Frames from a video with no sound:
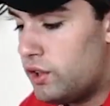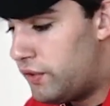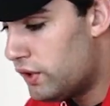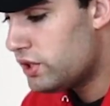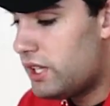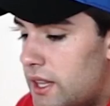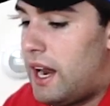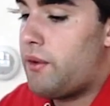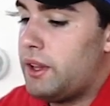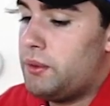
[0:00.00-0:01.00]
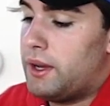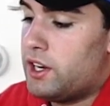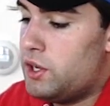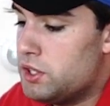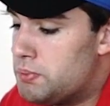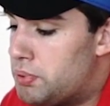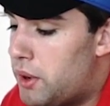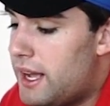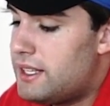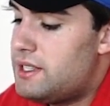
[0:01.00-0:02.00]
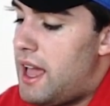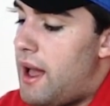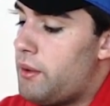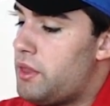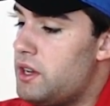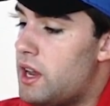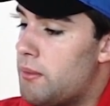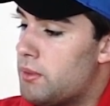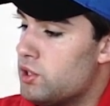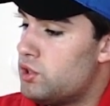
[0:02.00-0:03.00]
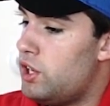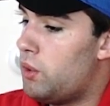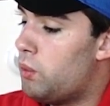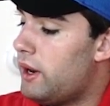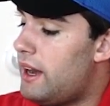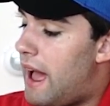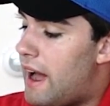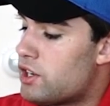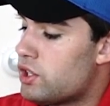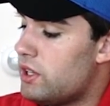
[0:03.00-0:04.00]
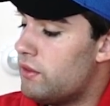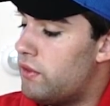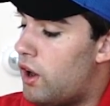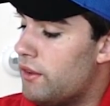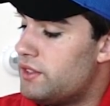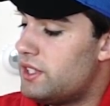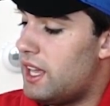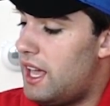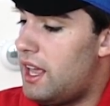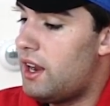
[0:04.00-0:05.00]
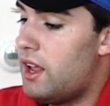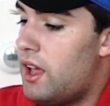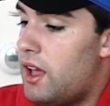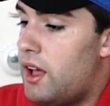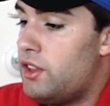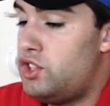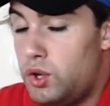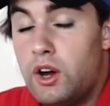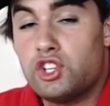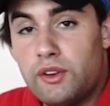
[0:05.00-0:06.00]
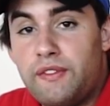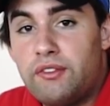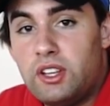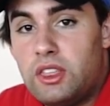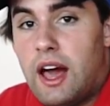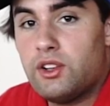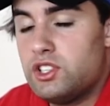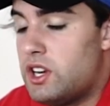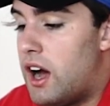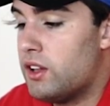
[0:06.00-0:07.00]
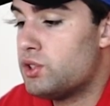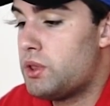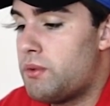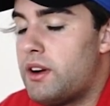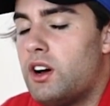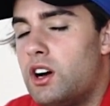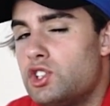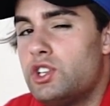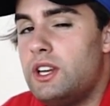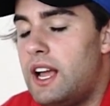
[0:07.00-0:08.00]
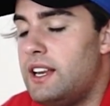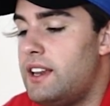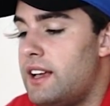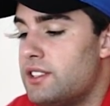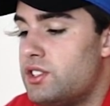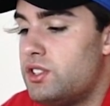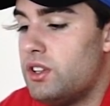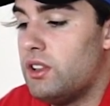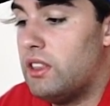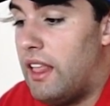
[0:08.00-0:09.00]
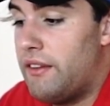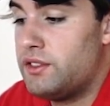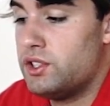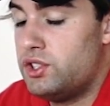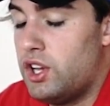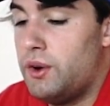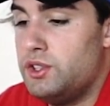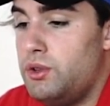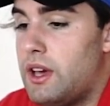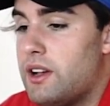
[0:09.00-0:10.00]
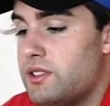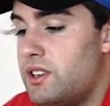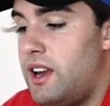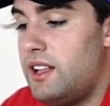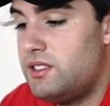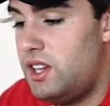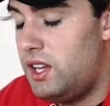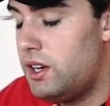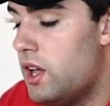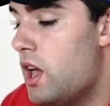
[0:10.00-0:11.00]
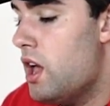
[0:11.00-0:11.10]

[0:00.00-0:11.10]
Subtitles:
the first thing that I really want to do is break down the numbers. You know, what it actually involves to hit $250,000 with around 180 days left or so in 2018.